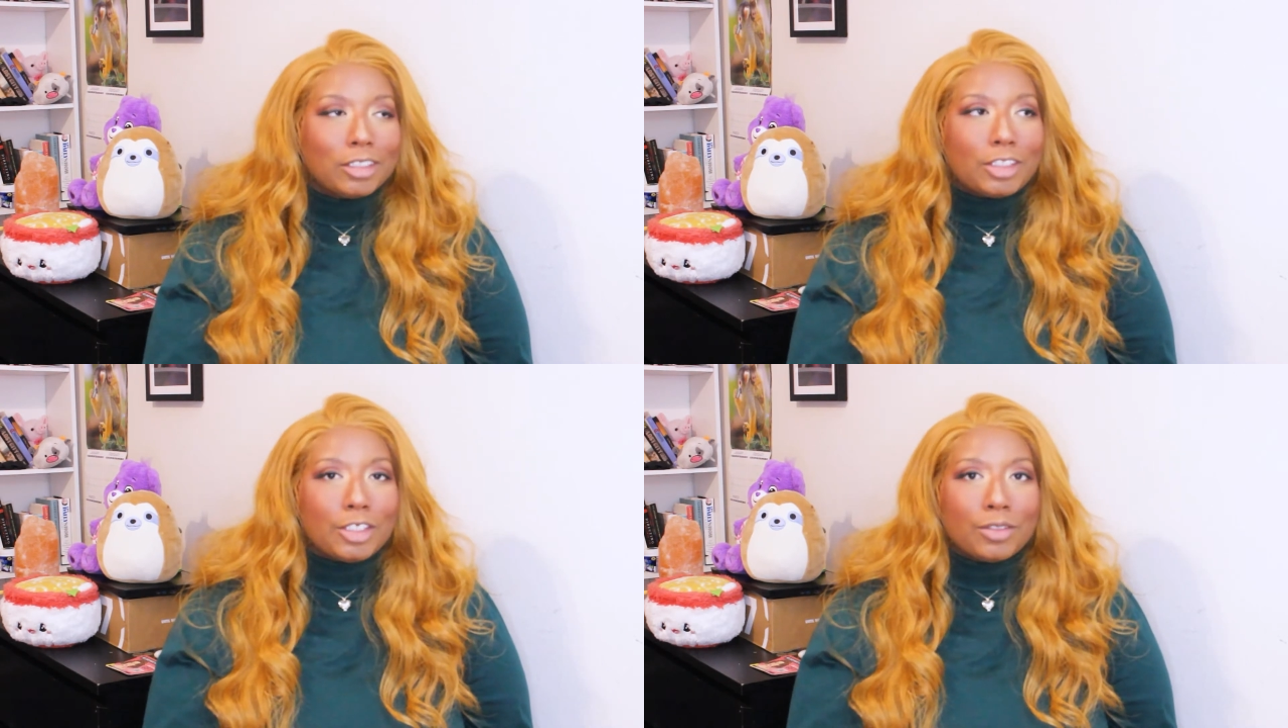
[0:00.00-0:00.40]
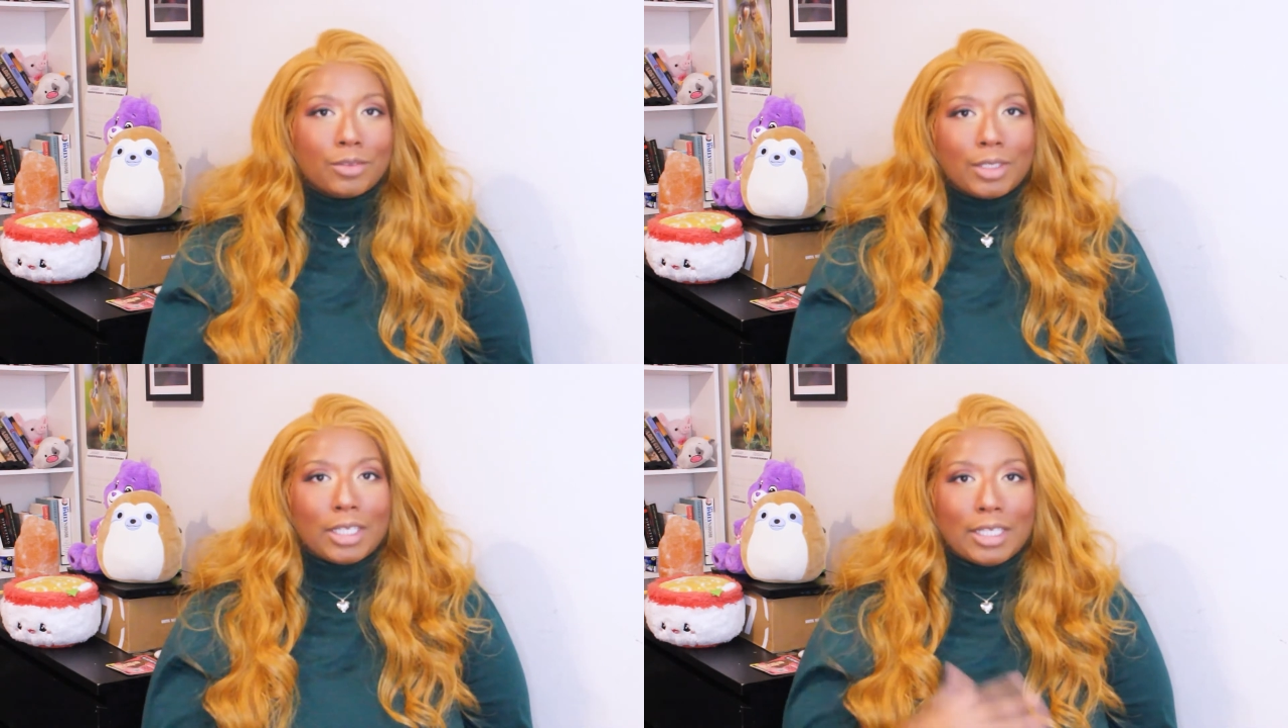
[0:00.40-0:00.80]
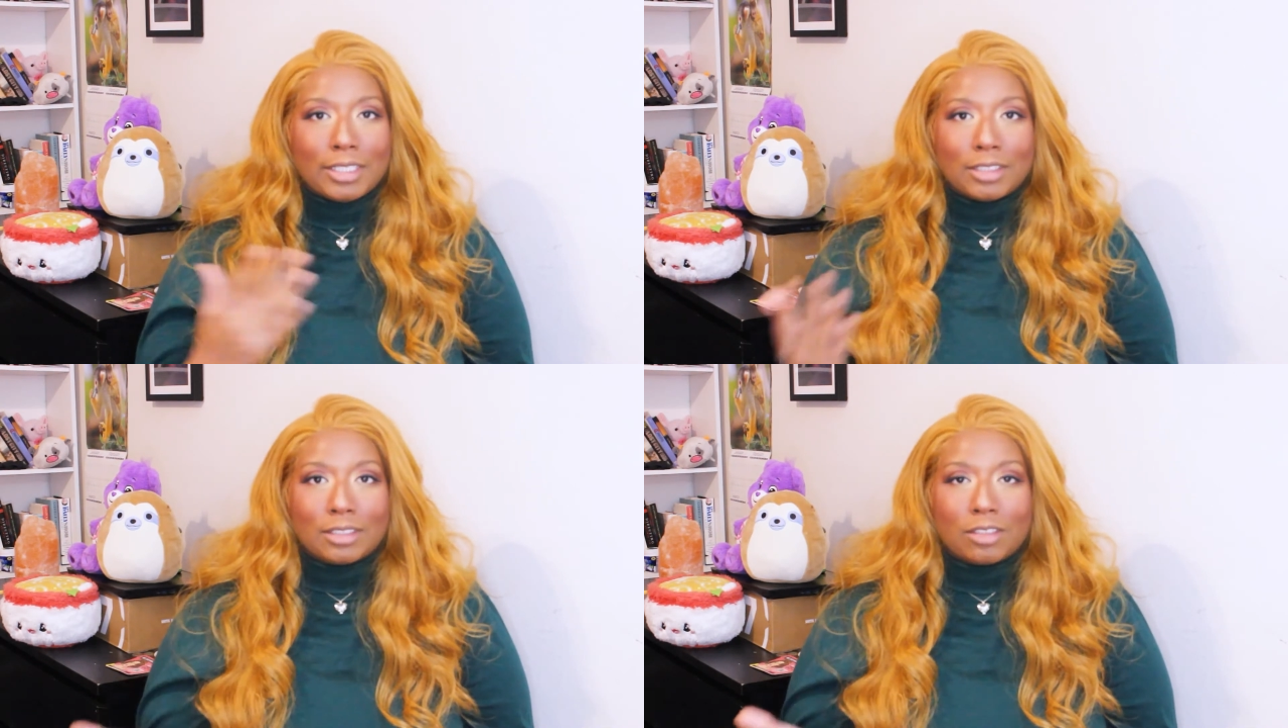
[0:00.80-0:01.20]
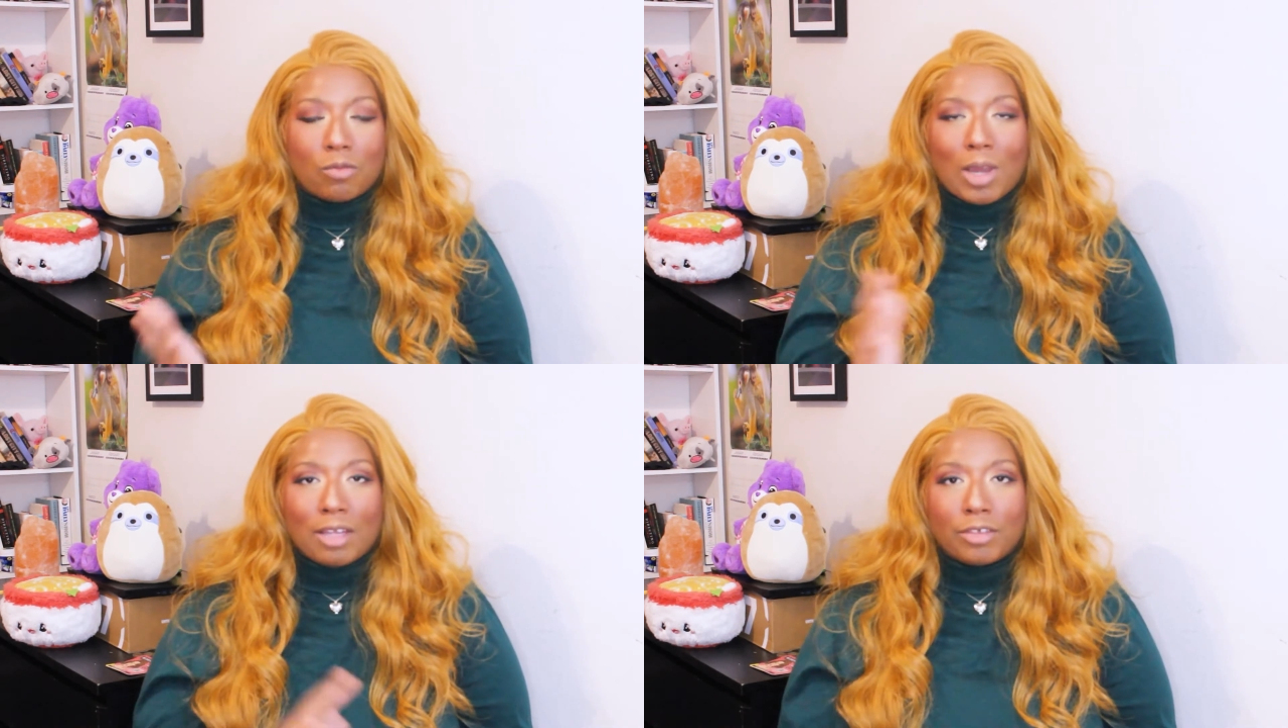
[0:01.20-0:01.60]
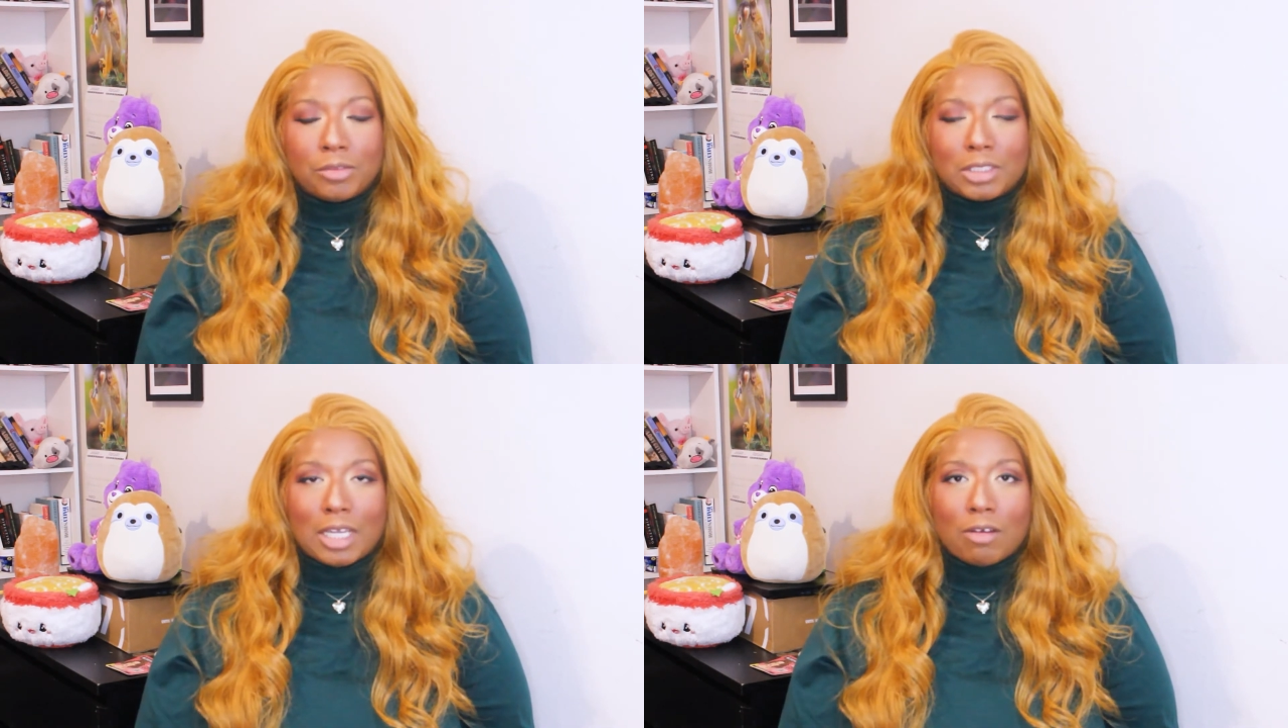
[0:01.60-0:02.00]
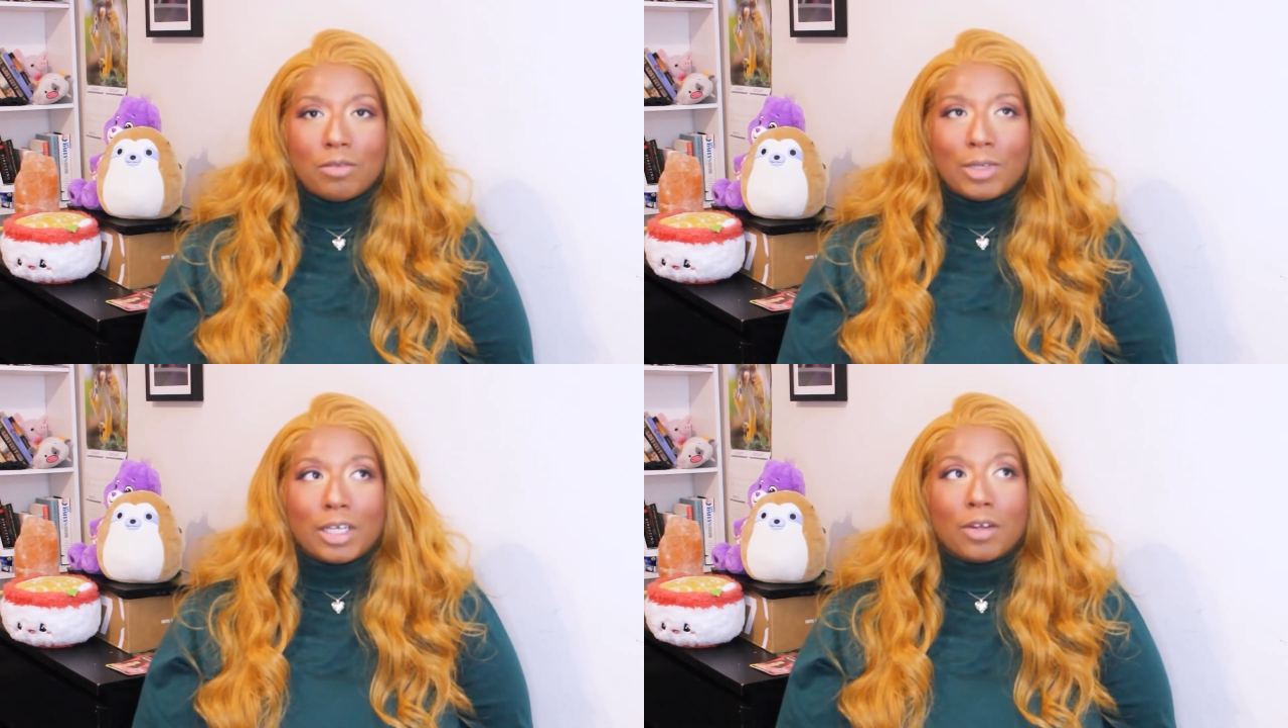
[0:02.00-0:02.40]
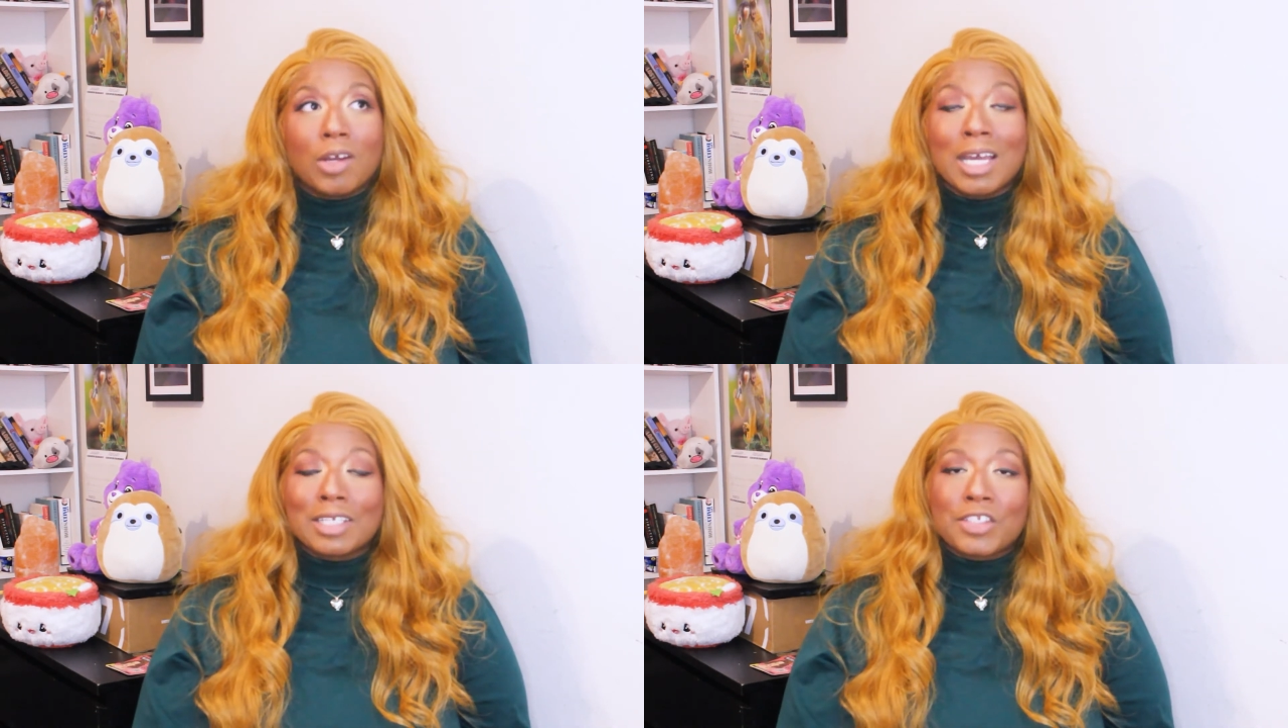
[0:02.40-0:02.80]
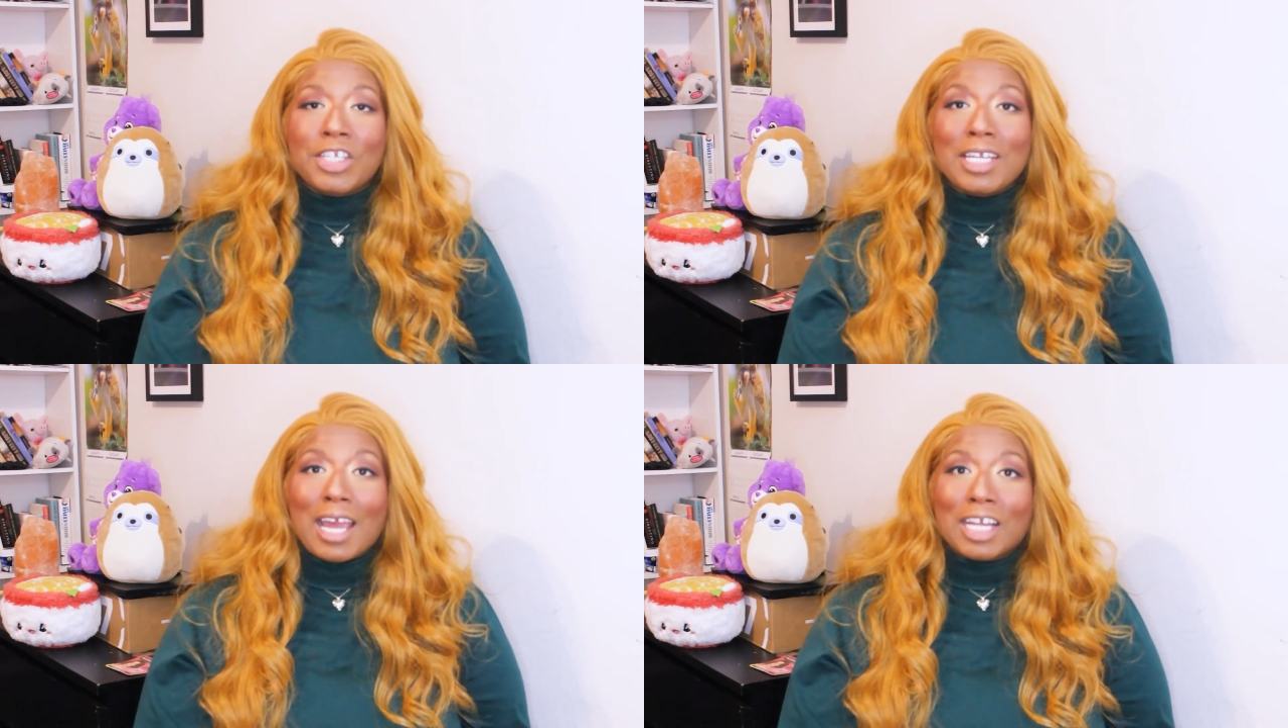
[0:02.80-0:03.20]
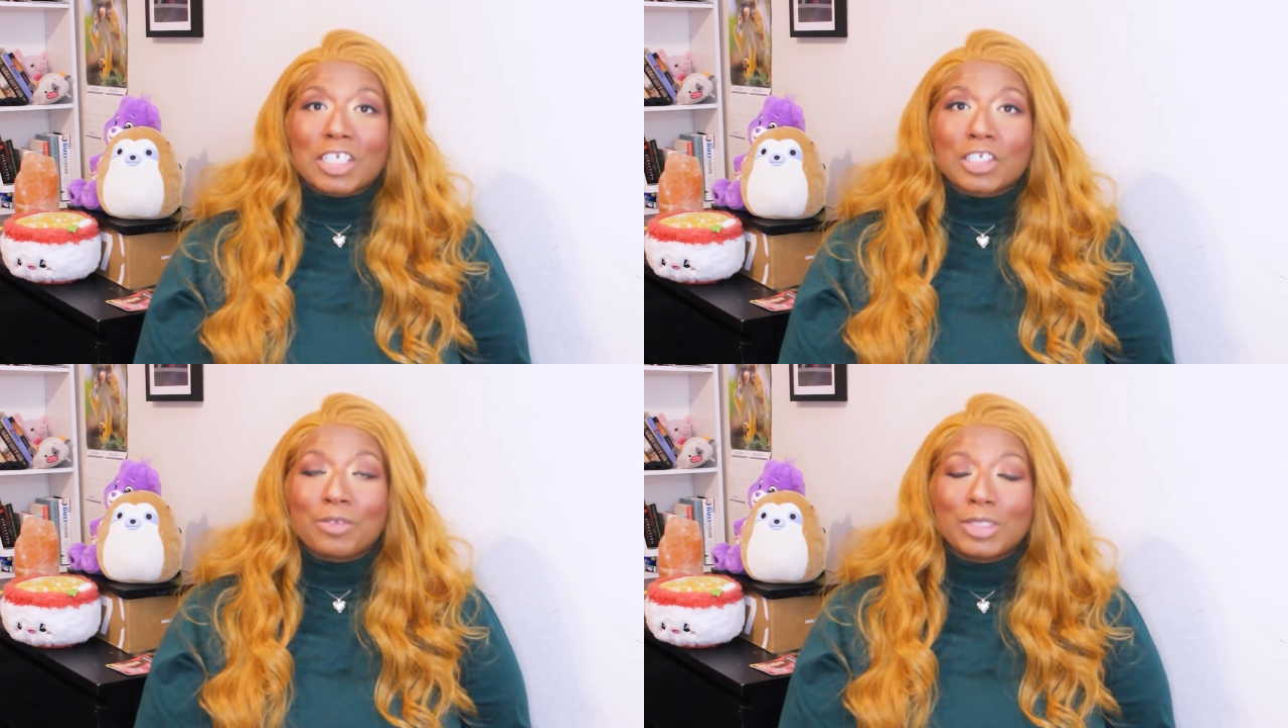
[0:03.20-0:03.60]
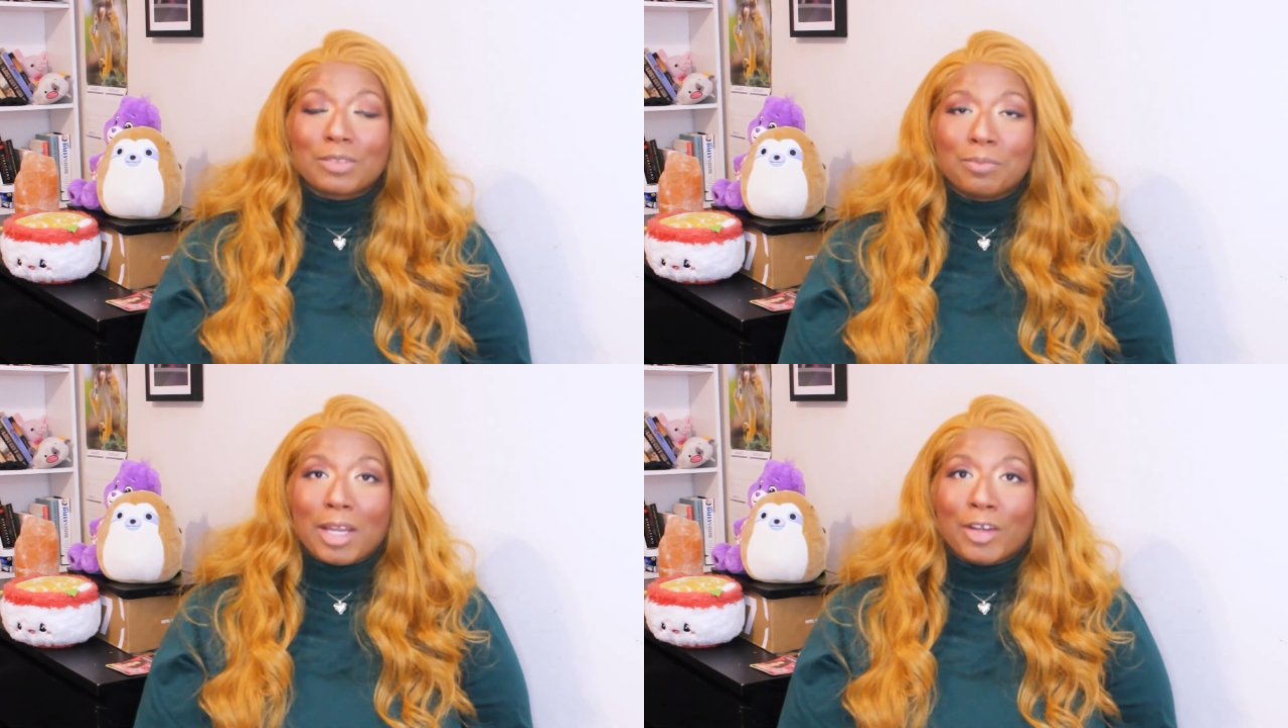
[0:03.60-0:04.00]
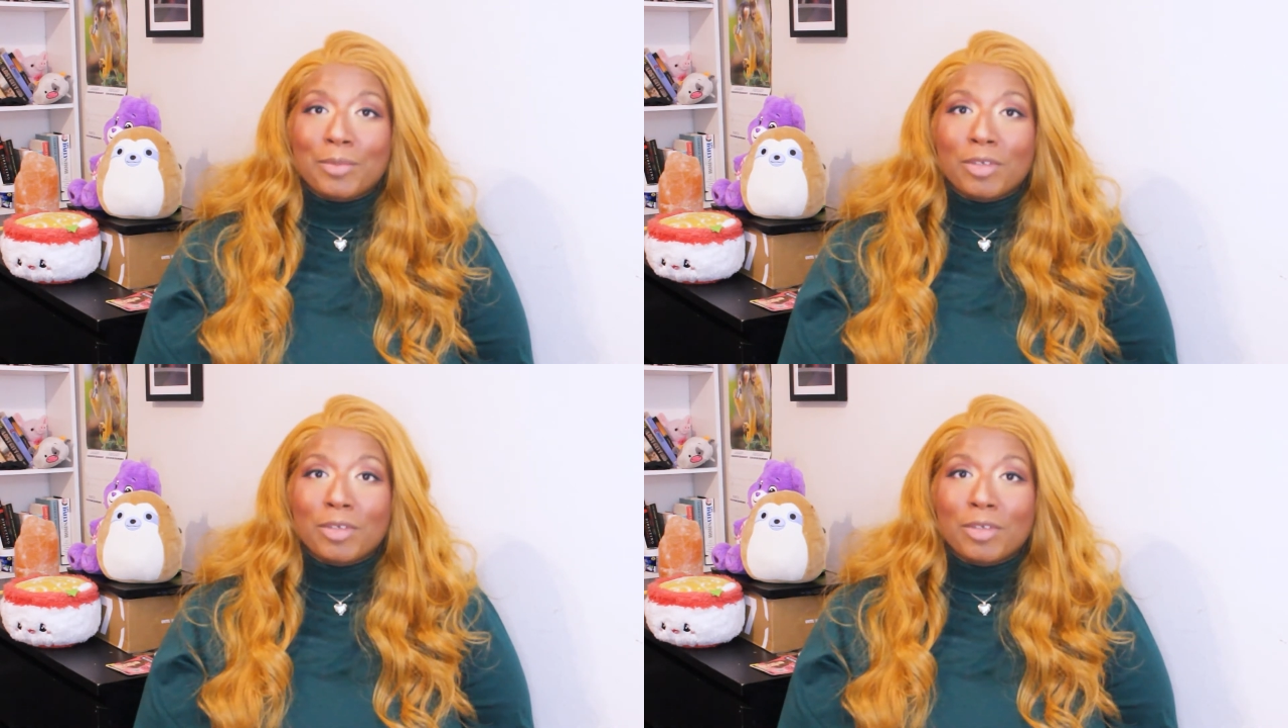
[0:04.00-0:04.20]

to his wife, who is now a widow. She actually was married